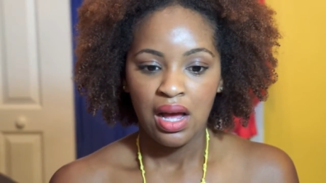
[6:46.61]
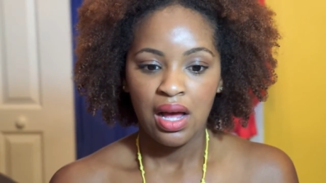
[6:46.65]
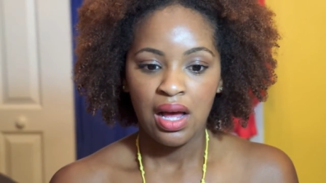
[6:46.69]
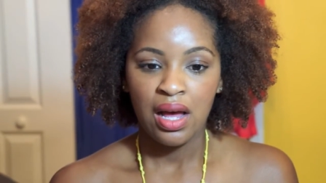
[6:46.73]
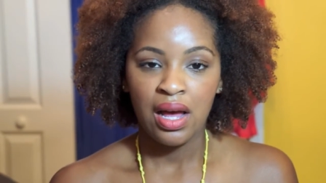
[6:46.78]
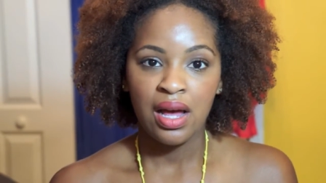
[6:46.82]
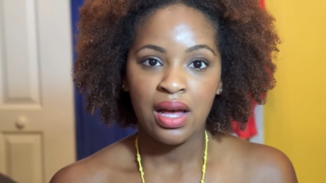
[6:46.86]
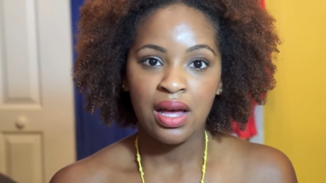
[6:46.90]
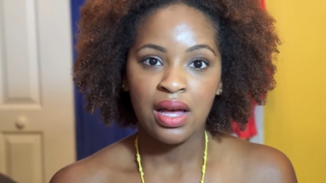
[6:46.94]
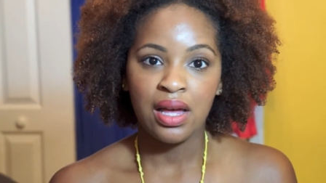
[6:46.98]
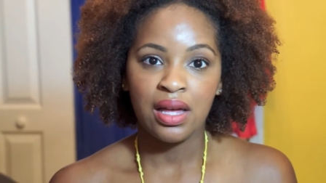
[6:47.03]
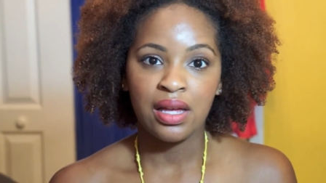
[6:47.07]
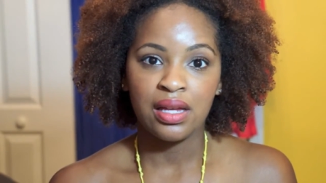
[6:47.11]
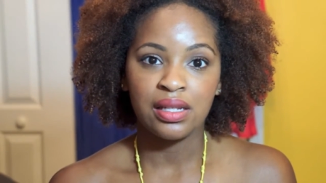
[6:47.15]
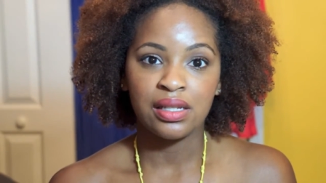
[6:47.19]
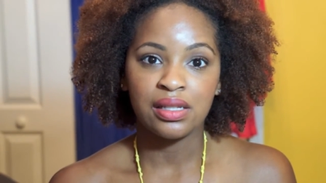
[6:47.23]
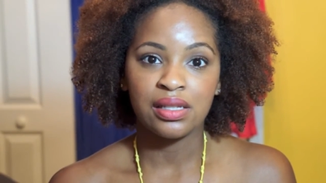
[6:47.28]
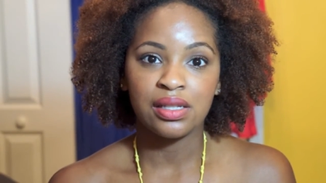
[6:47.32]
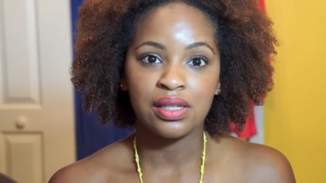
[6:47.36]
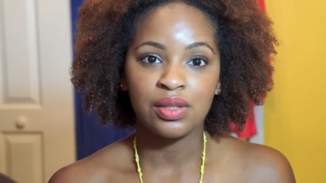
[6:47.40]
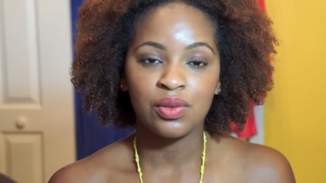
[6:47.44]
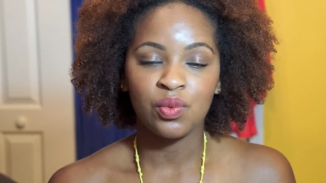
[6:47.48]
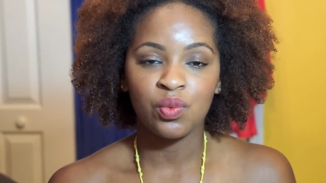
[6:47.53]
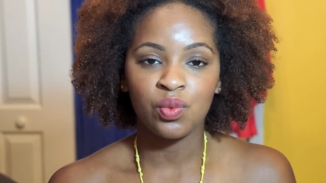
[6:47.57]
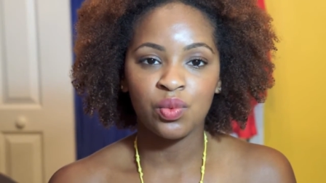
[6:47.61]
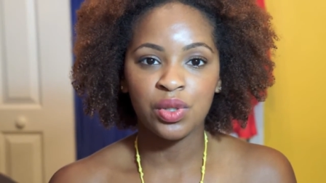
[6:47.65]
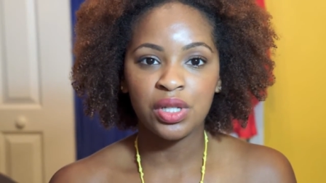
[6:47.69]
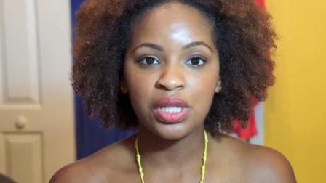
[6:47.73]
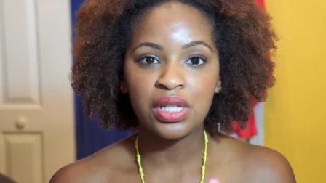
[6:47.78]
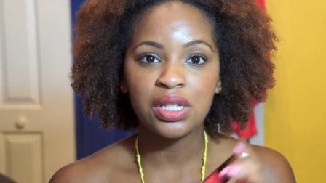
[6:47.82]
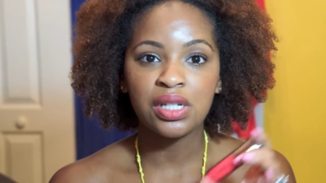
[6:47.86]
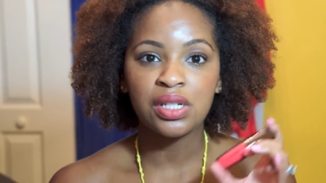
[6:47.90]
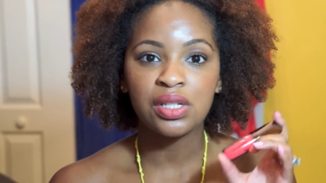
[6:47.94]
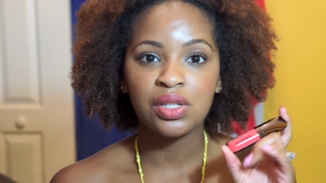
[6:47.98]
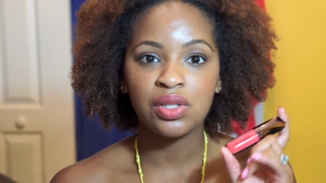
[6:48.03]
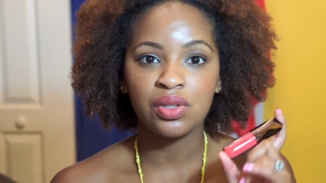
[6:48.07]
I
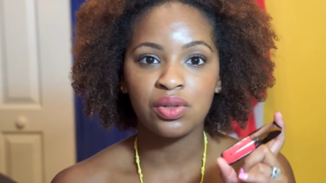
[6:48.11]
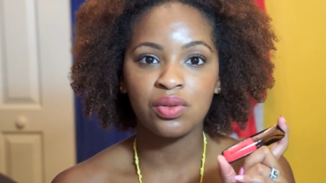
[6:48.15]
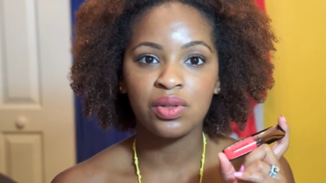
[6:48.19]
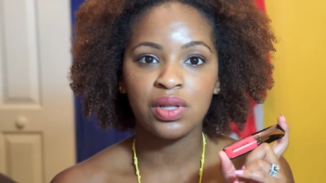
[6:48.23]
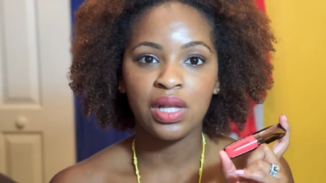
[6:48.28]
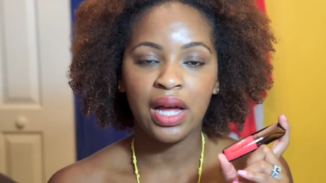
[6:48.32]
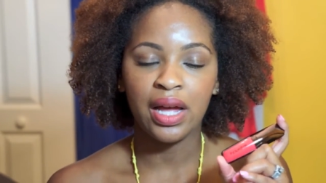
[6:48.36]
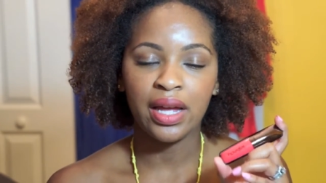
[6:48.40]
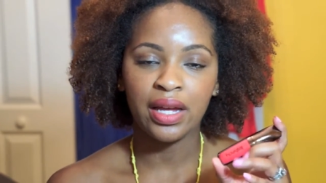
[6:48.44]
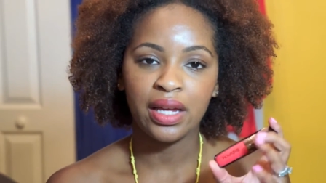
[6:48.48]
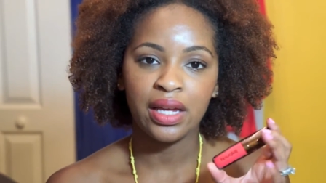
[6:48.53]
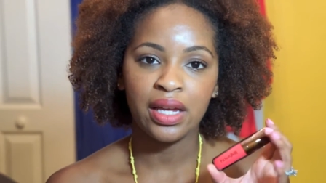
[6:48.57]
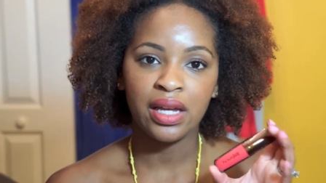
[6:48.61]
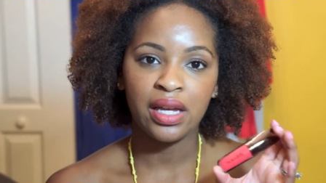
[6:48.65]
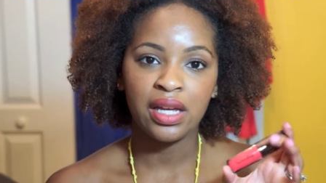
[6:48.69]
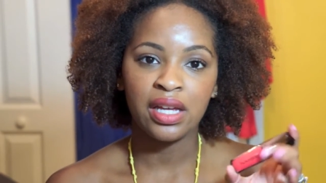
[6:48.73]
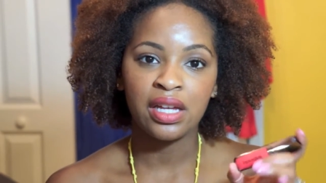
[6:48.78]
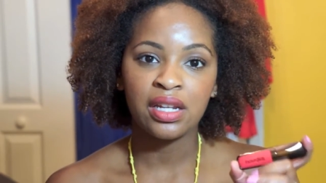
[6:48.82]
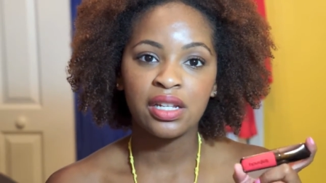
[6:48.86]
really do like it.